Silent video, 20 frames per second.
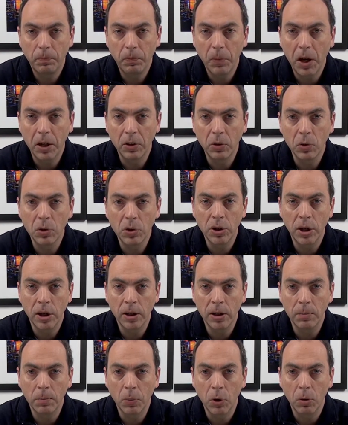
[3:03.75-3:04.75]
I don't
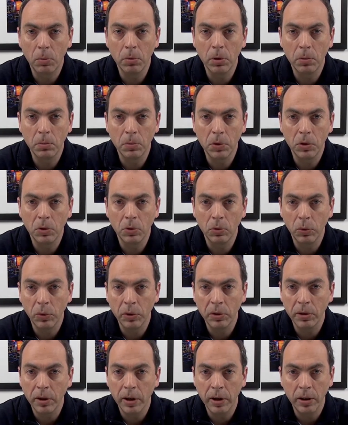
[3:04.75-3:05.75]
any problems in
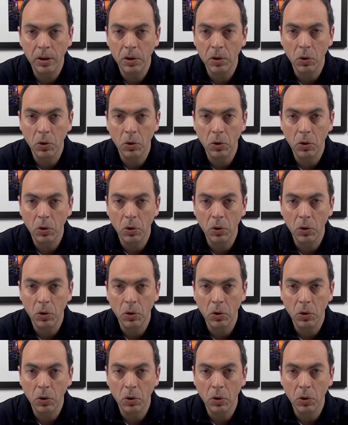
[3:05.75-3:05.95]
doing that.